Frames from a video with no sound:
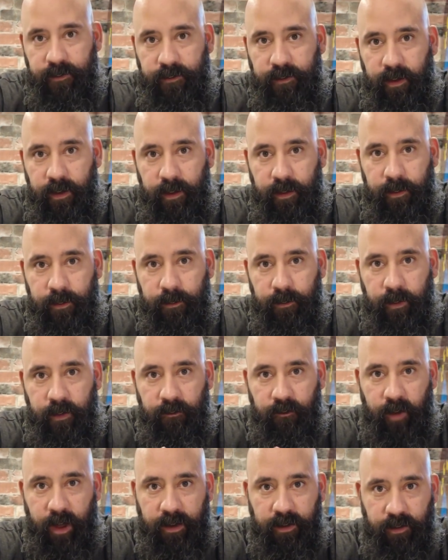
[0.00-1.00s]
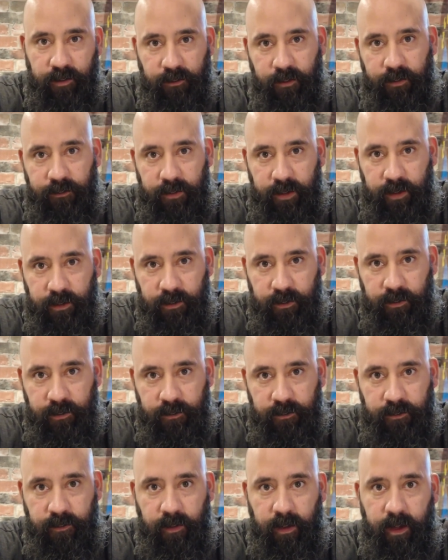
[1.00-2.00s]
some render
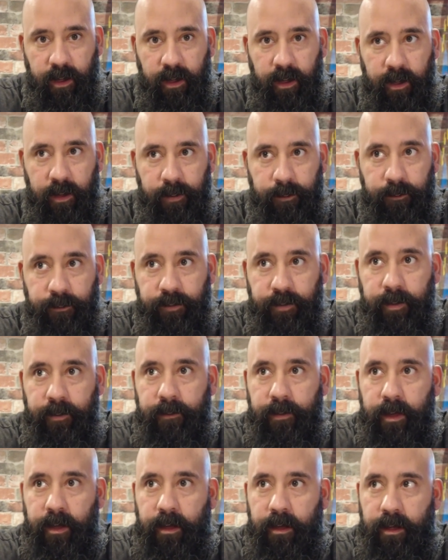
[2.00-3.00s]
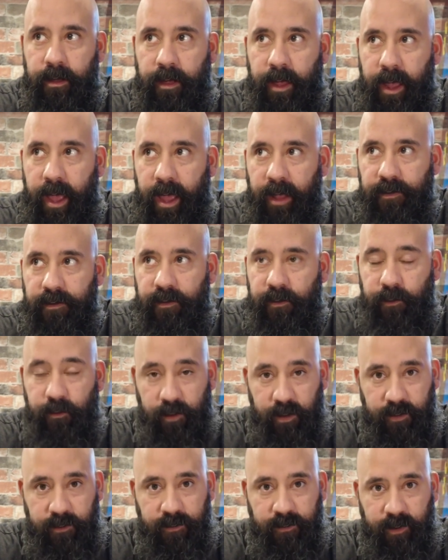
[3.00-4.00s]
reveals. They had some
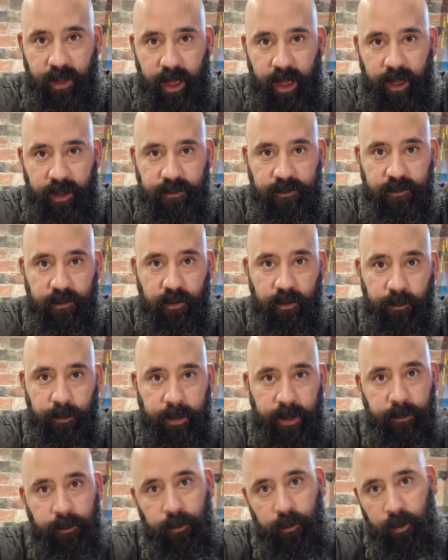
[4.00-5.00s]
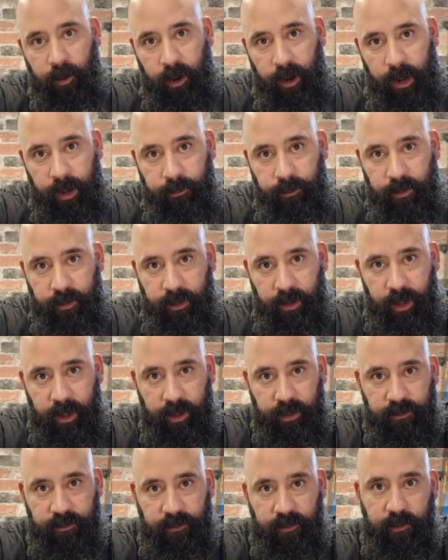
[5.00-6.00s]
restocks, so people were able to
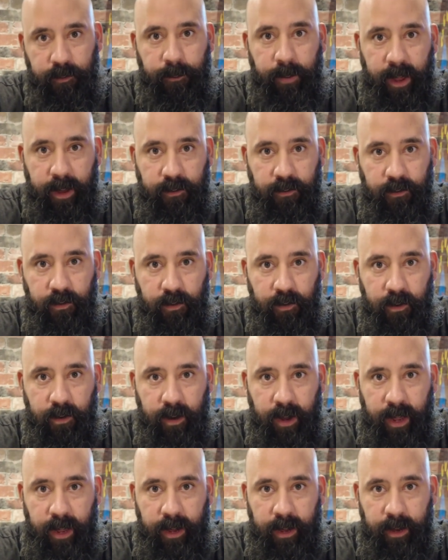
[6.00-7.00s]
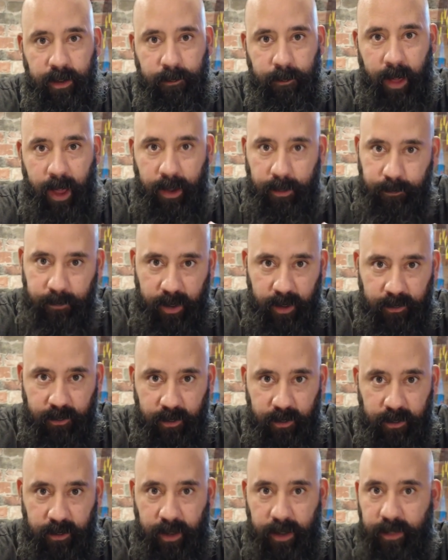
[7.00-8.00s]
get Serpentor and
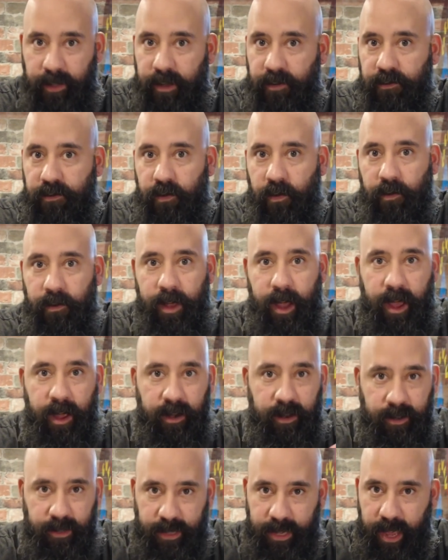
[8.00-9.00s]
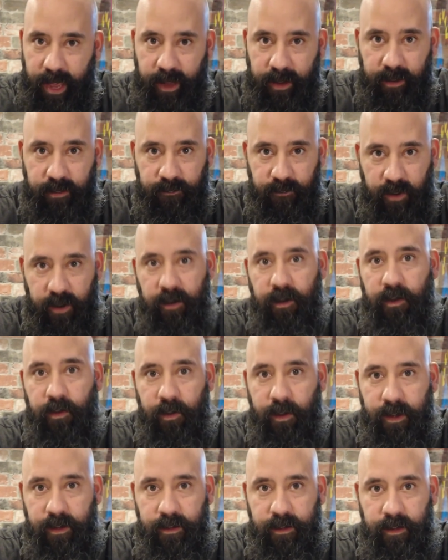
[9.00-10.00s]
Mindbender, and they sold out again very
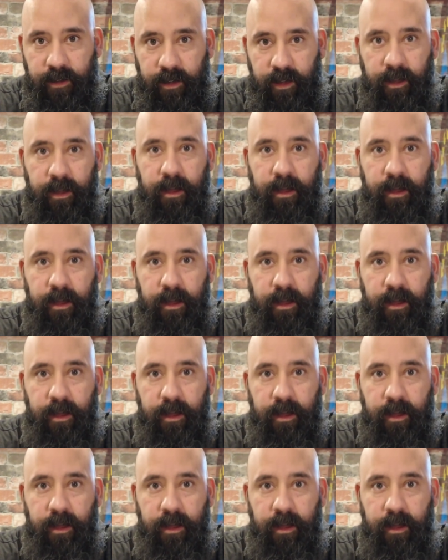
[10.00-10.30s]
quickly.